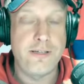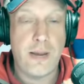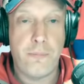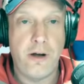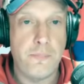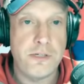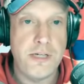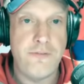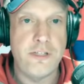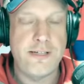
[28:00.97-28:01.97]
because I bring up
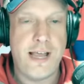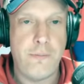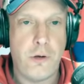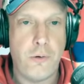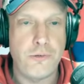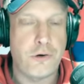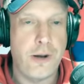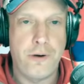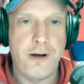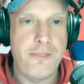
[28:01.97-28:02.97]
Steven Stamkos
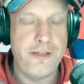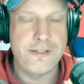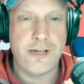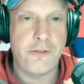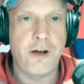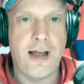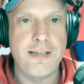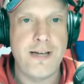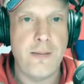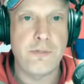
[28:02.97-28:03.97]
or I bring up these other
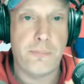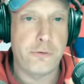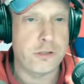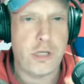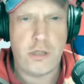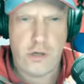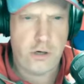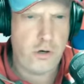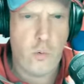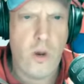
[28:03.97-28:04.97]
guys' names up, and there's like,
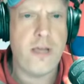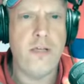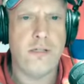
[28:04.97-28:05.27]
there's no way